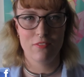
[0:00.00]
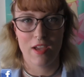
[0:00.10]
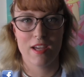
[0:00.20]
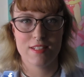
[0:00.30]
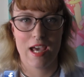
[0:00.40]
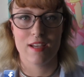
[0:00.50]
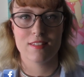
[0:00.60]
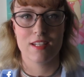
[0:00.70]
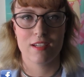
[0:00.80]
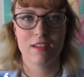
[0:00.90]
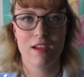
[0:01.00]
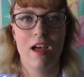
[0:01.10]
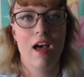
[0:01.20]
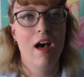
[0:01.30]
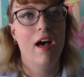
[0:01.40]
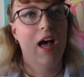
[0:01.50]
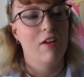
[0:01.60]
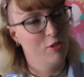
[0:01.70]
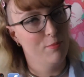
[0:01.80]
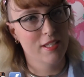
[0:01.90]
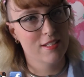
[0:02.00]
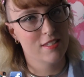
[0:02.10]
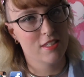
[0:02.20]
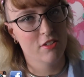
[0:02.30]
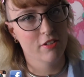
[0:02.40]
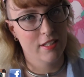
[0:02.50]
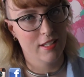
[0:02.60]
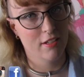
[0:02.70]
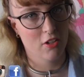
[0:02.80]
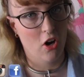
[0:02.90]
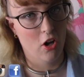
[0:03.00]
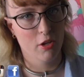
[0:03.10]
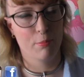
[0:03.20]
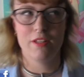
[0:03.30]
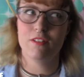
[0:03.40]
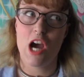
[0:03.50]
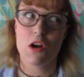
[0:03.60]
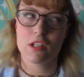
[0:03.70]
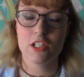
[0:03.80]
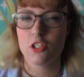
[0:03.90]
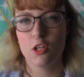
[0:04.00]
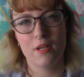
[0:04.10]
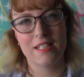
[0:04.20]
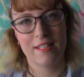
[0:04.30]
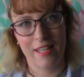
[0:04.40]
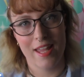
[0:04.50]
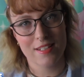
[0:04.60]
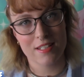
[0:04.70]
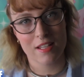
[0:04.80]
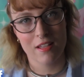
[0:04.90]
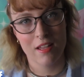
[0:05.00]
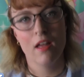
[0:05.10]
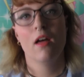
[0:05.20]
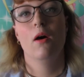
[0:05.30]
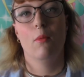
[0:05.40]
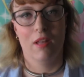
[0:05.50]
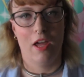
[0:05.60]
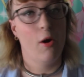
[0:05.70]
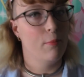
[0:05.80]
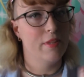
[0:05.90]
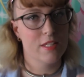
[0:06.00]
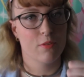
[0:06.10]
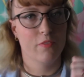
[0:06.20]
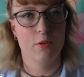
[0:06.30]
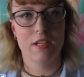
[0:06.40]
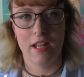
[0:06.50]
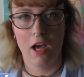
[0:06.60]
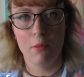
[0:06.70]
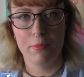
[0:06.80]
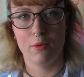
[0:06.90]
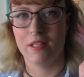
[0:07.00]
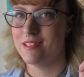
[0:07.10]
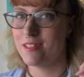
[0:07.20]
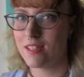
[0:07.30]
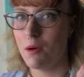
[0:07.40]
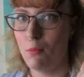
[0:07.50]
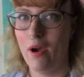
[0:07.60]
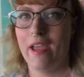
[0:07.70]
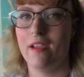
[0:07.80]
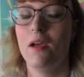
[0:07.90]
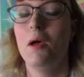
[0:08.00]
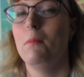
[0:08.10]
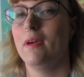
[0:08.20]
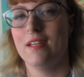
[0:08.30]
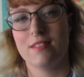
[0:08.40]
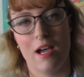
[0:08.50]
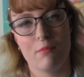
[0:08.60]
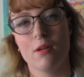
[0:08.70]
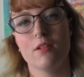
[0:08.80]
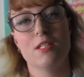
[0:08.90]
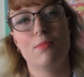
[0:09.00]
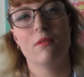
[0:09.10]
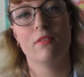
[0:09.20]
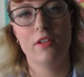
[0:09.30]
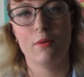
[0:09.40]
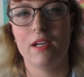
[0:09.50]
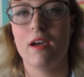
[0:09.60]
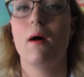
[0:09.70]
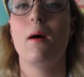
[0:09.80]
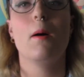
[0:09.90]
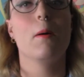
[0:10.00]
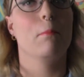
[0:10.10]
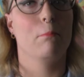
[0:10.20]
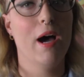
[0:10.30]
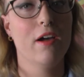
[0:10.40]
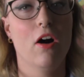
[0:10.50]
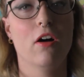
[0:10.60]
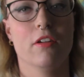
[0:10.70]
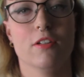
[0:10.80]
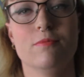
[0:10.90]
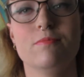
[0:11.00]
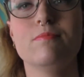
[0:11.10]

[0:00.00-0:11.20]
fantastic. Have you been considering getting a collar, but you're not really sure what to get? Well, I hope this review can help you in some way, because I'm going to be reviewing my collar